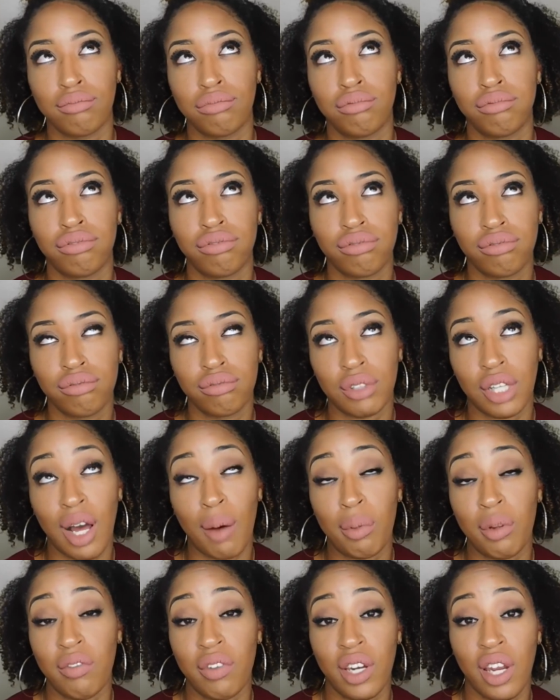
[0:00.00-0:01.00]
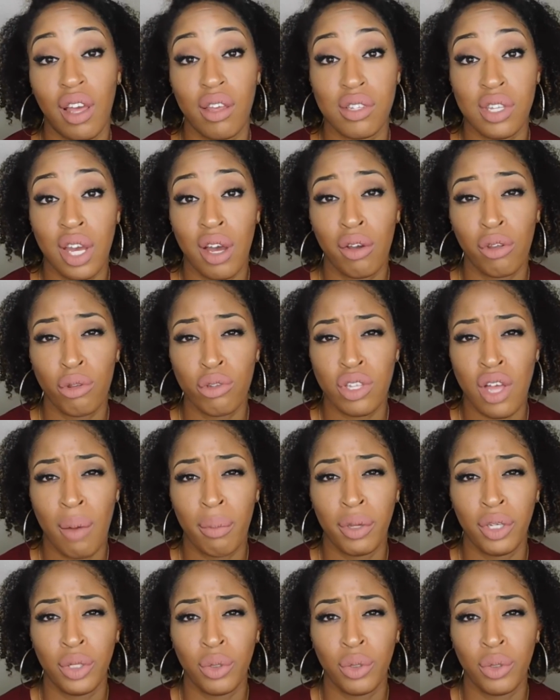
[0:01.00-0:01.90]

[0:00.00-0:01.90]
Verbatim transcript: a couple of videos ago, you saw me